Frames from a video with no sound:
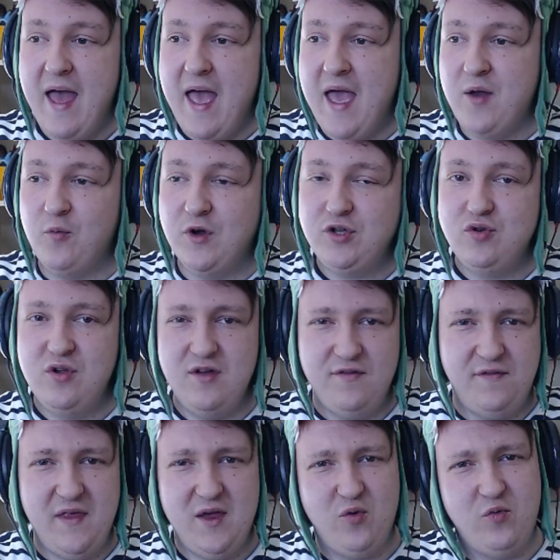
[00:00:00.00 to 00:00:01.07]
And what do
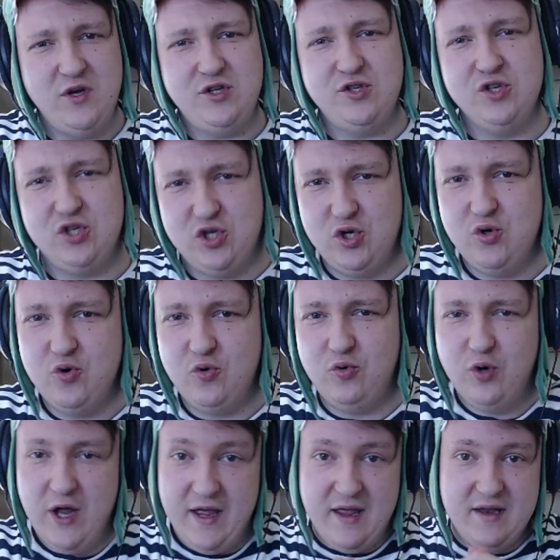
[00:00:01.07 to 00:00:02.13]
you think we should
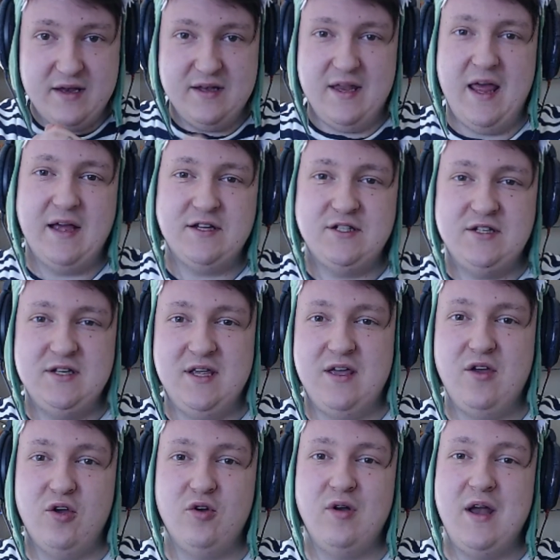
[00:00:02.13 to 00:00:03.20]
do in the next
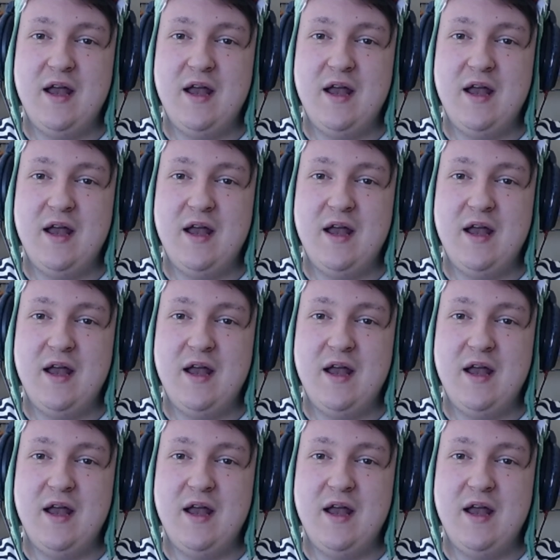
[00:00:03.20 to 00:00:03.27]
year?